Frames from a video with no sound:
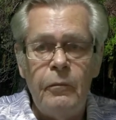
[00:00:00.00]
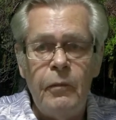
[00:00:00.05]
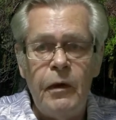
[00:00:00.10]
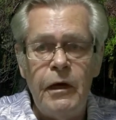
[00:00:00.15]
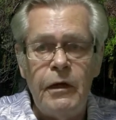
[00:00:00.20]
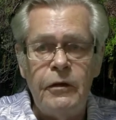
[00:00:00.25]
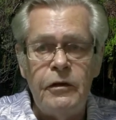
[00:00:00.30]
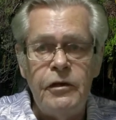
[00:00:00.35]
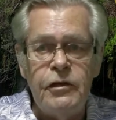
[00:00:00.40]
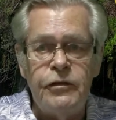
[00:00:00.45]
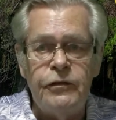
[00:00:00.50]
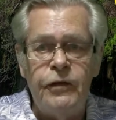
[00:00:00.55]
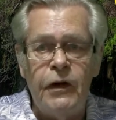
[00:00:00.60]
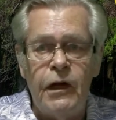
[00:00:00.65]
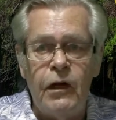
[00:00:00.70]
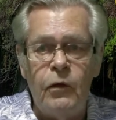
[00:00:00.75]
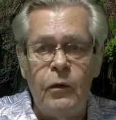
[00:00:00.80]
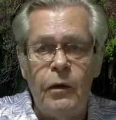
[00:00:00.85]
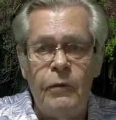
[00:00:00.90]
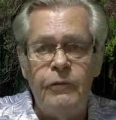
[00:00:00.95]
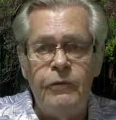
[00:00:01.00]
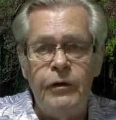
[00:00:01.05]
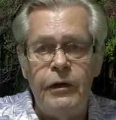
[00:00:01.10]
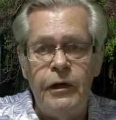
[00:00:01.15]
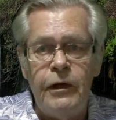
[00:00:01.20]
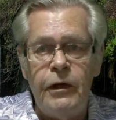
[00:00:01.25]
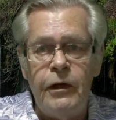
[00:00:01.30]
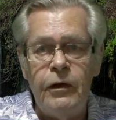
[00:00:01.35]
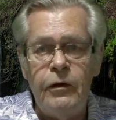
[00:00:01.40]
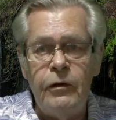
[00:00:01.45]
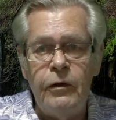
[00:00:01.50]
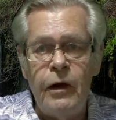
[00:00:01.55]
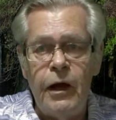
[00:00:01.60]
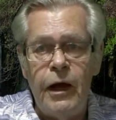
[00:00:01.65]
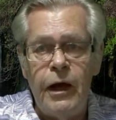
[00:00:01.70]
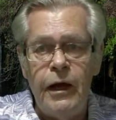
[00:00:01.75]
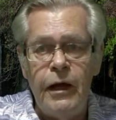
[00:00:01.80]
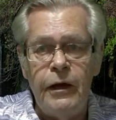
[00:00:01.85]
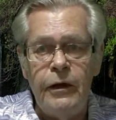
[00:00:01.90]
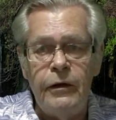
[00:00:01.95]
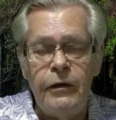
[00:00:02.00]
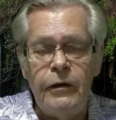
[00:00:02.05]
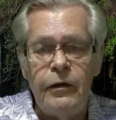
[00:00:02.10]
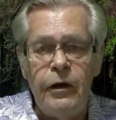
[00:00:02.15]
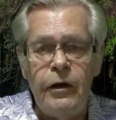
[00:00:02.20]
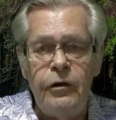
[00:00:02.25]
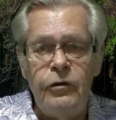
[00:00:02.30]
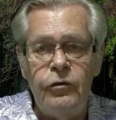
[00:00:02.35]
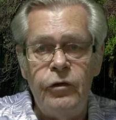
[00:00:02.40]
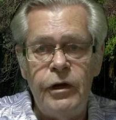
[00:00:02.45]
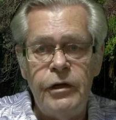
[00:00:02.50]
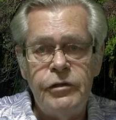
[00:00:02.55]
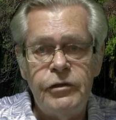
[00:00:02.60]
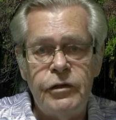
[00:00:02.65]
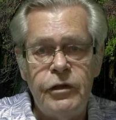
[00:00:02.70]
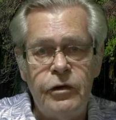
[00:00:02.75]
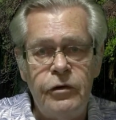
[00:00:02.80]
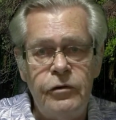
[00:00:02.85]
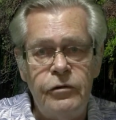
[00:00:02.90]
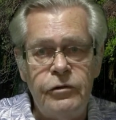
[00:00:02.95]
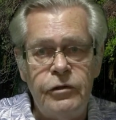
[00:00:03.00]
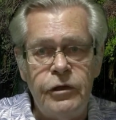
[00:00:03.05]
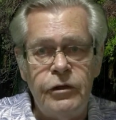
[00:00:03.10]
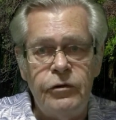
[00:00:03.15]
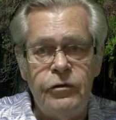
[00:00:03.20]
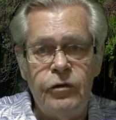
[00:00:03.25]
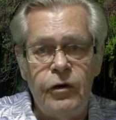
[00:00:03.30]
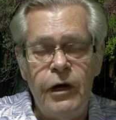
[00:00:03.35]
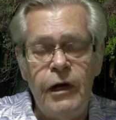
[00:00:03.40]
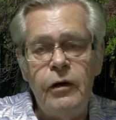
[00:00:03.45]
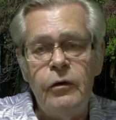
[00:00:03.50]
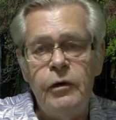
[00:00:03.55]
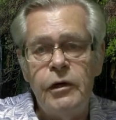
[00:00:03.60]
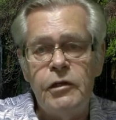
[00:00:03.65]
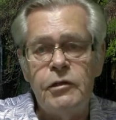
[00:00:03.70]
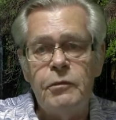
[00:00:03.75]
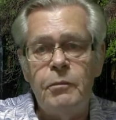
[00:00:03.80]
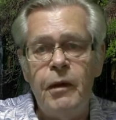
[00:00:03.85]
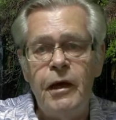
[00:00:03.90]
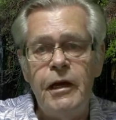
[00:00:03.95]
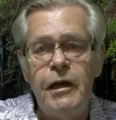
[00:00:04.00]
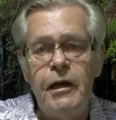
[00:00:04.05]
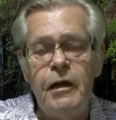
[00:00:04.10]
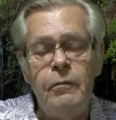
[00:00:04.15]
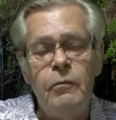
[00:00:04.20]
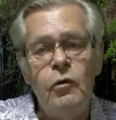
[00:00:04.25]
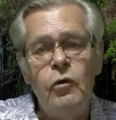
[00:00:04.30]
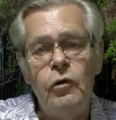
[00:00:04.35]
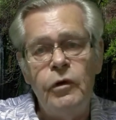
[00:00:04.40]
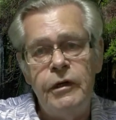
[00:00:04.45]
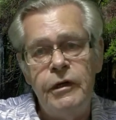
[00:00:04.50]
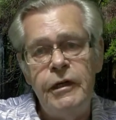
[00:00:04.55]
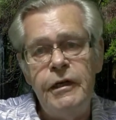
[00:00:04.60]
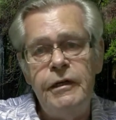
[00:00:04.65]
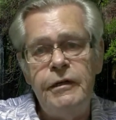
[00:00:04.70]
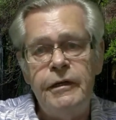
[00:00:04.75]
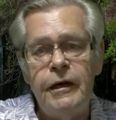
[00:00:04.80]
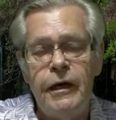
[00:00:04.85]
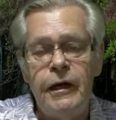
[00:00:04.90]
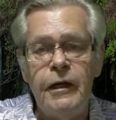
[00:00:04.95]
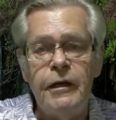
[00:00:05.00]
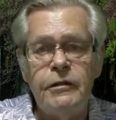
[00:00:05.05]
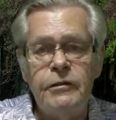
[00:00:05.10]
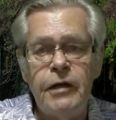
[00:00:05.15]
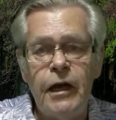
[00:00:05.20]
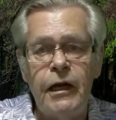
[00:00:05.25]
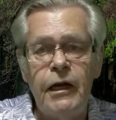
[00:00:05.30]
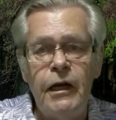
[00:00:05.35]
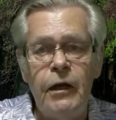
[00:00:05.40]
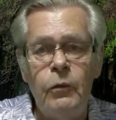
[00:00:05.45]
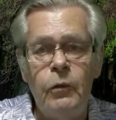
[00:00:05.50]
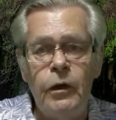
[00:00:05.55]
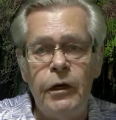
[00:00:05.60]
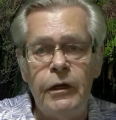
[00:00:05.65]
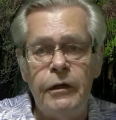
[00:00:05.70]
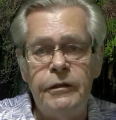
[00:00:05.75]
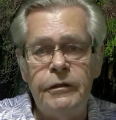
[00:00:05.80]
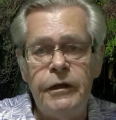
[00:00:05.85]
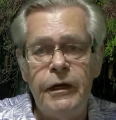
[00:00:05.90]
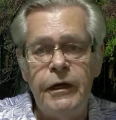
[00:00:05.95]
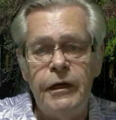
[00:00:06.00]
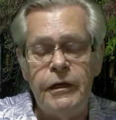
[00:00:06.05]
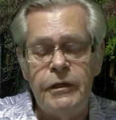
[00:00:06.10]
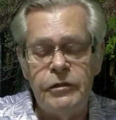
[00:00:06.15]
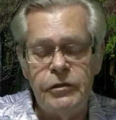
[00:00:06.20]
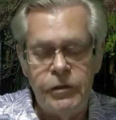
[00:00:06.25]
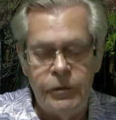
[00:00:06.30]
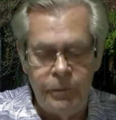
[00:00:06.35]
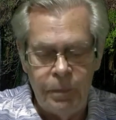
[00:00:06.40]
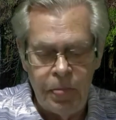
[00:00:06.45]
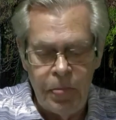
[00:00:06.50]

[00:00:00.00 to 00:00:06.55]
make this follow-up video and address those and try to explain in more detail exactly what it takes.